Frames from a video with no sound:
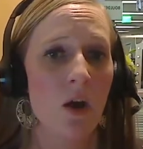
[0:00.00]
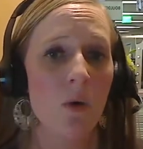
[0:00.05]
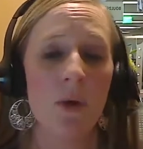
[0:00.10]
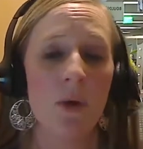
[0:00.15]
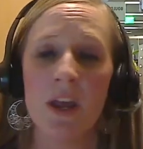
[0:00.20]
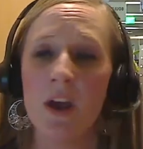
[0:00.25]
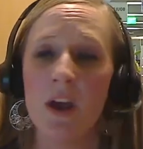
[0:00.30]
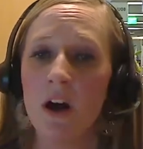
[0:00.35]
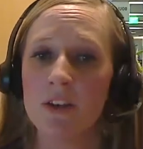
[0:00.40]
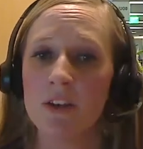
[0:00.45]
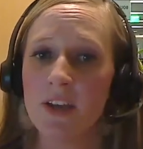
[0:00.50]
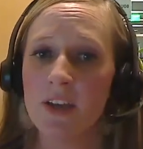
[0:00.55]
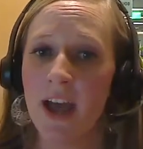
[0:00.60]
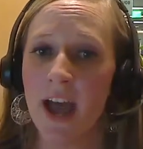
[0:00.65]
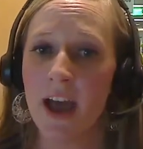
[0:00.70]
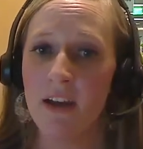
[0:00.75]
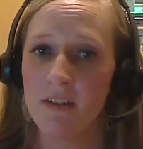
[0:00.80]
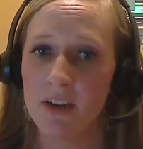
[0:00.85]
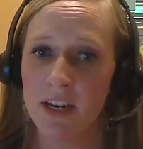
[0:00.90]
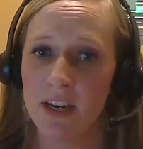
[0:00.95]
We also
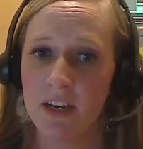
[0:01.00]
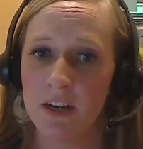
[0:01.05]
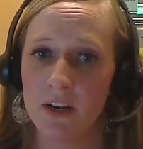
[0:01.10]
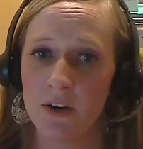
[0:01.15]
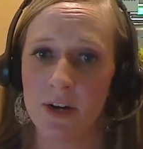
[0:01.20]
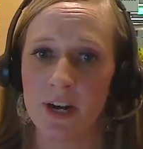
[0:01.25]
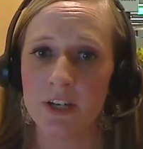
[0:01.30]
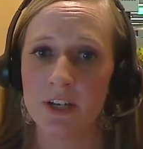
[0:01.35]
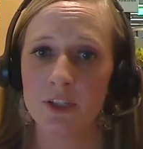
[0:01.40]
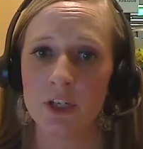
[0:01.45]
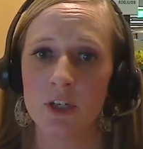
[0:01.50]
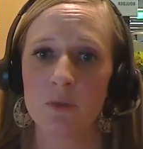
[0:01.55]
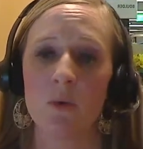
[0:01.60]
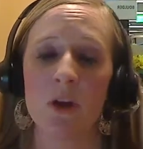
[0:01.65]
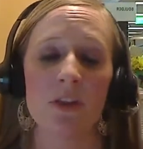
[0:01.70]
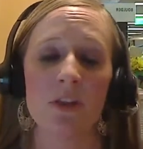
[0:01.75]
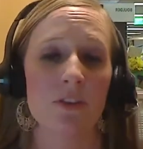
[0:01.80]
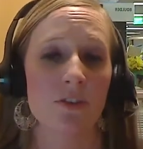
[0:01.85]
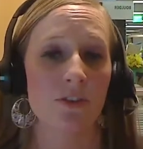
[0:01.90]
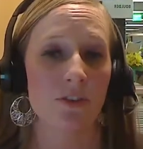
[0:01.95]
have an integration
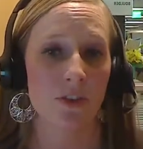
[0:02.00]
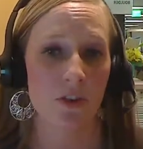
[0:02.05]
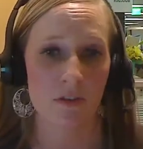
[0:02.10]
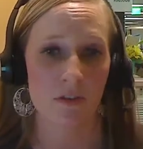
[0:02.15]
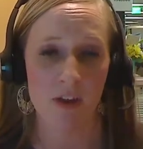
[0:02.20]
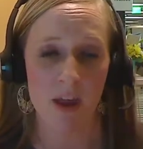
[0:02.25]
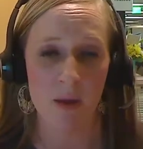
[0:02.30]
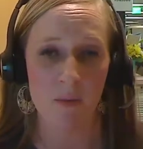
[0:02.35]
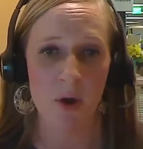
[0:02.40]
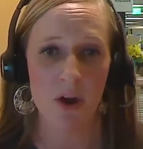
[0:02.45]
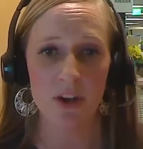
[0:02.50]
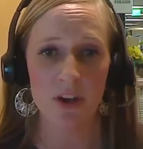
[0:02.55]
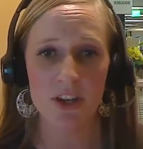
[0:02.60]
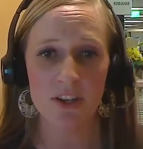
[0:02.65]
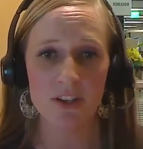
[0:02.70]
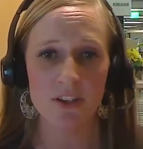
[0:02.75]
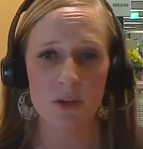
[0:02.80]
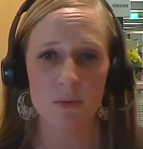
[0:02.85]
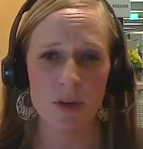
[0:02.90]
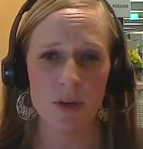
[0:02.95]
with
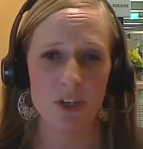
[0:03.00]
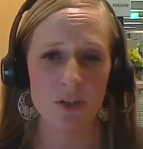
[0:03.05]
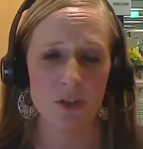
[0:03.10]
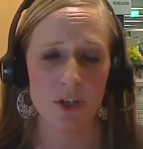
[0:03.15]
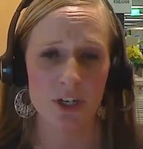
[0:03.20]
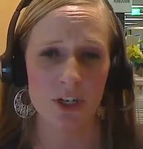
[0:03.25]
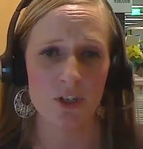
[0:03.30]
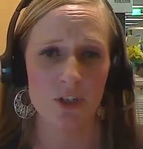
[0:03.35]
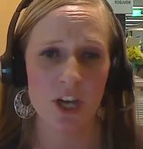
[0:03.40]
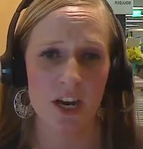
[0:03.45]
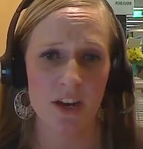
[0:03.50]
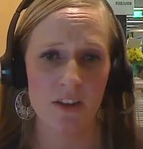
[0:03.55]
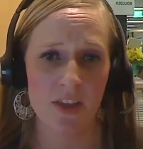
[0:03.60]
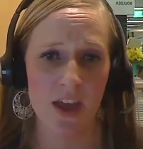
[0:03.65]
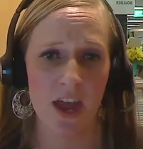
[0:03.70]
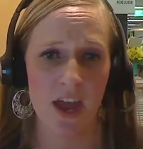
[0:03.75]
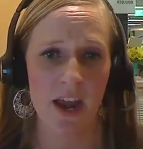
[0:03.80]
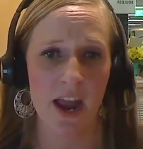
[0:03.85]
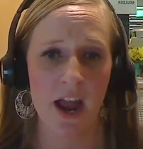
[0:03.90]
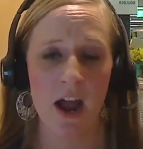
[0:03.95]
SurveyMonkey, so be sure to check
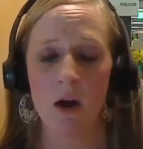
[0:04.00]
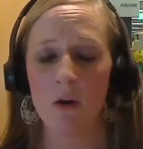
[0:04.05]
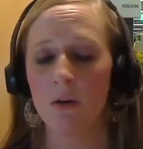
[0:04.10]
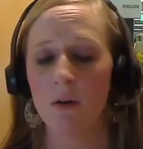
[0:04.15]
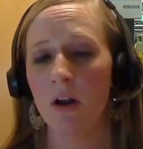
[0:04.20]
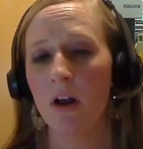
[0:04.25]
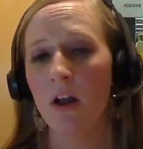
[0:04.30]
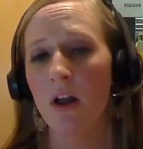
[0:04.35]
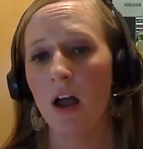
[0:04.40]
that out.